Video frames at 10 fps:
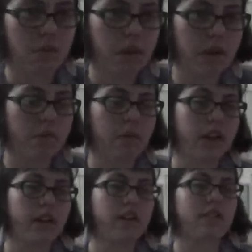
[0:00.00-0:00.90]

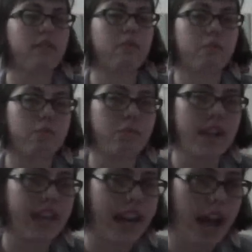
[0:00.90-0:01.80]

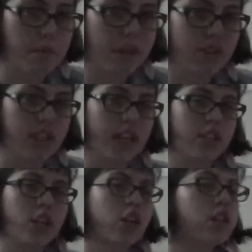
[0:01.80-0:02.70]
When that happens to
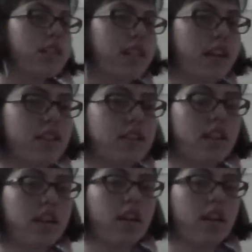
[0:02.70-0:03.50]
us, it hurts us